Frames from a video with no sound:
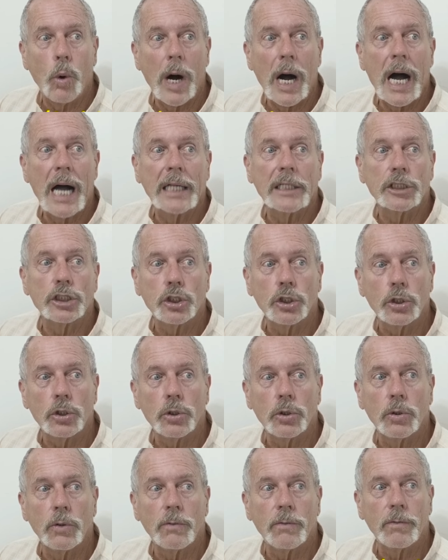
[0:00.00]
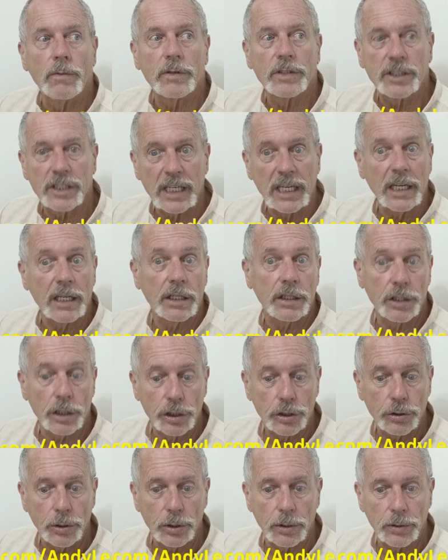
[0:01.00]
want to seek
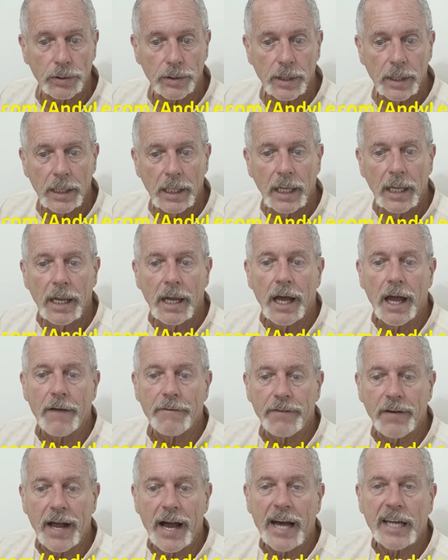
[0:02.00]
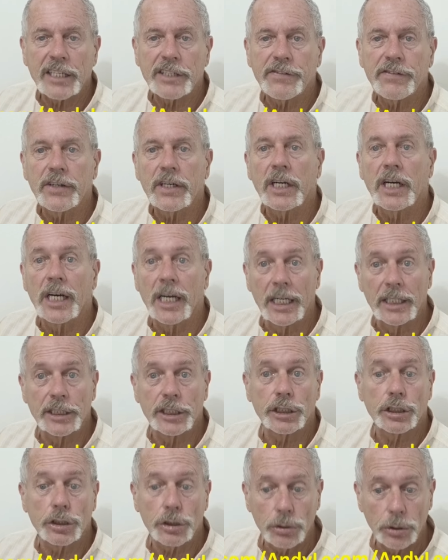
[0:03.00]
the truth. A philosopher
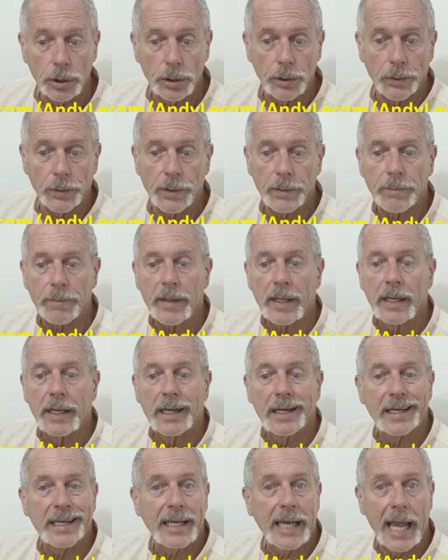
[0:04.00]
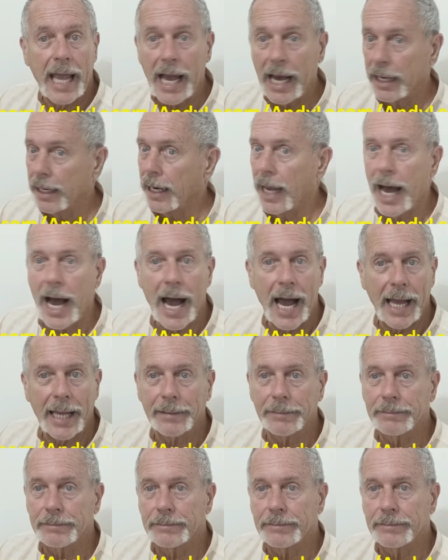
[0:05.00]
hunts truth, can't lie.